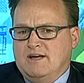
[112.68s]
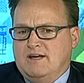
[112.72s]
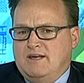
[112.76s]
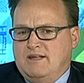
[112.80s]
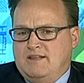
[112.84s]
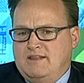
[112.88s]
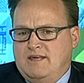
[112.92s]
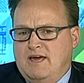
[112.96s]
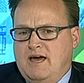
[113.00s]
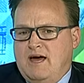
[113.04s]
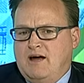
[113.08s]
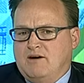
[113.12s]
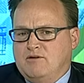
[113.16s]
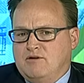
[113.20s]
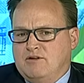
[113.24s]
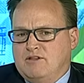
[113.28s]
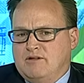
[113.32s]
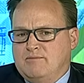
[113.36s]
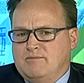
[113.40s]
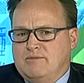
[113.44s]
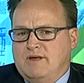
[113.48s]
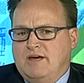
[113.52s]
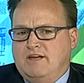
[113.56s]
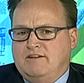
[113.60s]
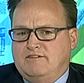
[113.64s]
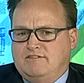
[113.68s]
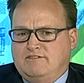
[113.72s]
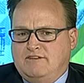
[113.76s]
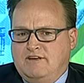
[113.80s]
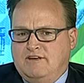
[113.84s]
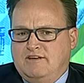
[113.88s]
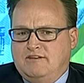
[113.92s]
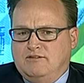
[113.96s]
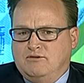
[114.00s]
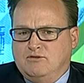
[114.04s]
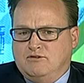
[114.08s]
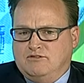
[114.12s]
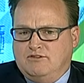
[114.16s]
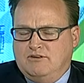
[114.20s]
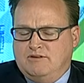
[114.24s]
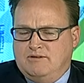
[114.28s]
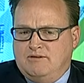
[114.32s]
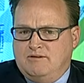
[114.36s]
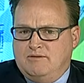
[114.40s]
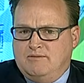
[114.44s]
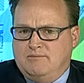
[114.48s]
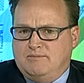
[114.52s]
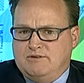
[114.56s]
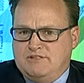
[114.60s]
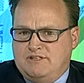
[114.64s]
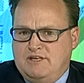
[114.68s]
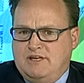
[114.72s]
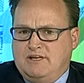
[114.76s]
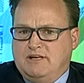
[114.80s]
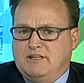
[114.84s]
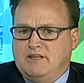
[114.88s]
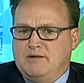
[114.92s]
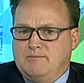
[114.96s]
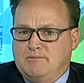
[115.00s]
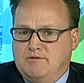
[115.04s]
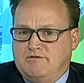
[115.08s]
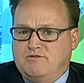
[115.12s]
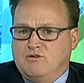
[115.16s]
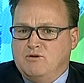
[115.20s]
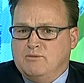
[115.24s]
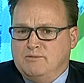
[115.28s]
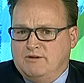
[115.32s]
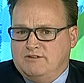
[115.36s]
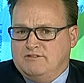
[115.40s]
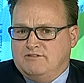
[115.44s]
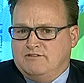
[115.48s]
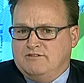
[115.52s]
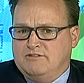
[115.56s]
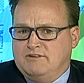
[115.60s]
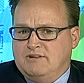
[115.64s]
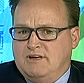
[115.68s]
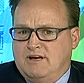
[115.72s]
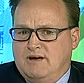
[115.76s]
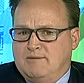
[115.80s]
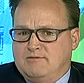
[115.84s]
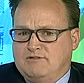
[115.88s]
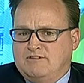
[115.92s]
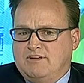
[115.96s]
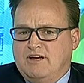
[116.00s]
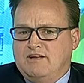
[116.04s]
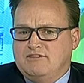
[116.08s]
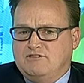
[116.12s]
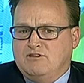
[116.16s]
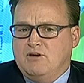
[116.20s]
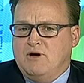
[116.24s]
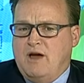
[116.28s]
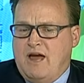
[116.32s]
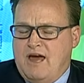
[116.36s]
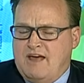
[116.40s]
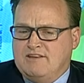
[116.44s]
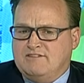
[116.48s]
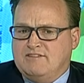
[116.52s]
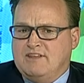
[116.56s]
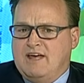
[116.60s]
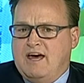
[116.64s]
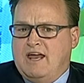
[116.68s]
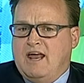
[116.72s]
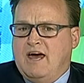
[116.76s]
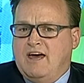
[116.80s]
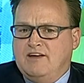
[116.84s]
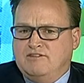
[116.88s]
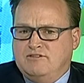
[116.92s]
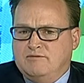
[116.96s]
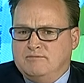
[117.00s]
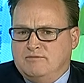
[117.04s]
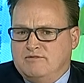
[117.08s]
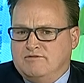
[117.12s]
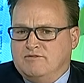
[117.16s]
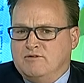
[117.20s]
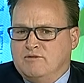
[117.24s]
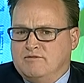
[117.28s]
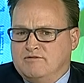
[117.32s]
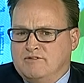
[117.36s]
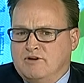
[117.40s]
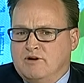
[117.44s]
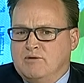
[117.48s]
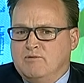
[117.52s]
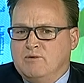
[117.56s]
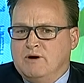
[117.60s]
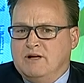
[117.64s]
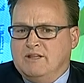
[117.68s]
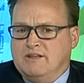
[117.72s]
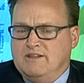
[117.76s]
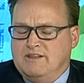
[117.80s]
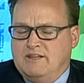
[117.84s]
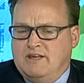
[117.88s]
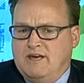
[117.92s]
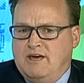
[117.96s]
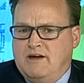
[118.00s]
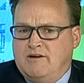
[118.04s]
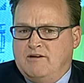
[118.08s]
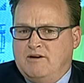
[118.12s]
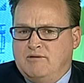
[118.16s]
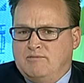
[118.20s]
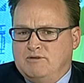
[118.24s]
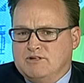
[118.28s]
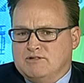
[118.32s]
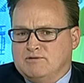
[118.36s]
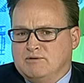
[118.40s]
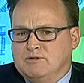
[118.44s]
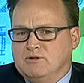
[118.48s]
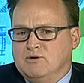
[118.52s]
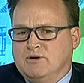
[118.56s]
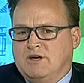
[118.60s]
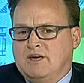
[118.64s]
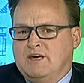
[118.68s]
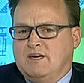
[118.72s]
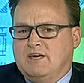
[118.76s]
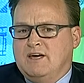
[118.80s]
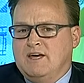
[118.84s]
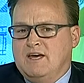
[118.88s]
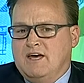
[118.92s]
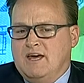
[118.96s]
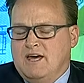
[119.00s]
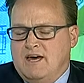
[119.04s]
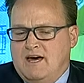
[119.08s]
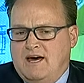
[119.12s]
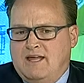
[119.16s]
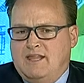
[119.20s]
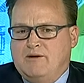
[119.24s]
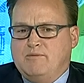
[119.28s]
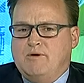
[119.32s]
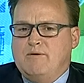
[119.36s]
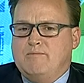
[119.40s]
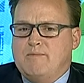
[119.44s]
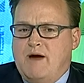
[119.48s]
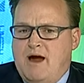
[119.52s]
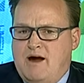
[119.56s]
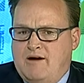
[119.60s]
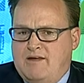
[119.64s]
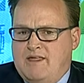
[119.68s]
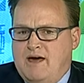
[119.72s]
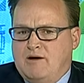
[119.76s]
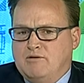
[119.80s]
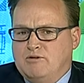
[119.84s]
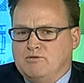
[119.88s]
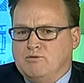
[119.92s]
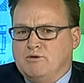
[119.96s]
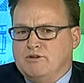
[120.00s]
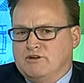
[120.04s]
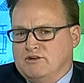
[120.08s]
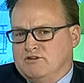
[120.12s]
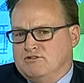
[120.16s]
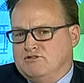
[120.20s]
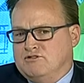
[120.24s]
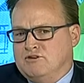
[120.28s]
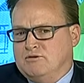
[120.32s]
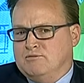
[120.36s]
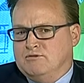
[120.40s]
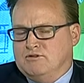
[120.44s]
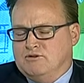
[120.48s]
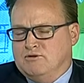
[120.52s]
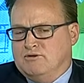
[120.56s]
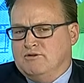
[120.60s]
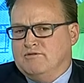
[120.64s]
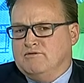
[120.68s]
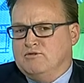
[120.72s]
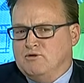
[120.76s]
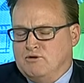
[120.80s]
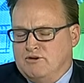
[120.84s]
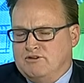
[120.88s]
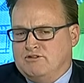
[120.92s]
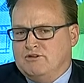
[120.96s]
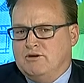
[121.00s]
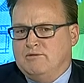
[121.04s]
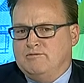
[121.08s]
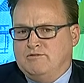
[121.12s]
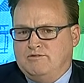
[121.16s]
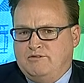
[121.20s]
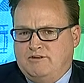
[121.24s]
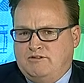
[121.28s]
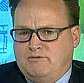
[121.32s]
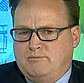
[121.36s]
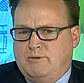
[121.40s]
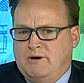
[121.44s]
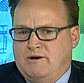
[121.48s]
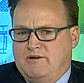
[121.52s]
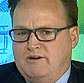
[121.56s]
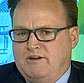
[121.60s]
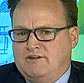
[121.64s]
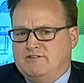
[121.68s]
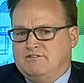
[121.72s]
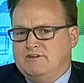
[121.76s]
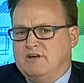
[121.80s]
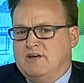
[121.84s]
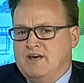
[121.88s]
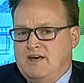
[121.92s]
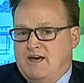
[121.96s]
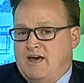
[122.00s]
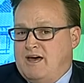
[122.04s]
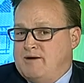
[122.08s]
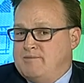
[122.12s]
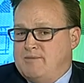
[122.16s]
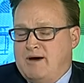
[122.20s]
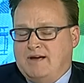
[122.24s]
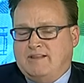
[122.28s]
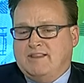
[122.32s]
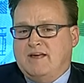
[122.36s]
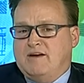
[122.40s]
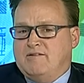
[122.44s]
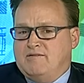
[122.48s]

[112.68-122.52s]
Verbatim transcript: The algorithm then say, looks at particularly performance um, stats, so has that agent performed very well in the area in which we're looking, and then we marry that with what the consumer's looking for in terms of experience and make that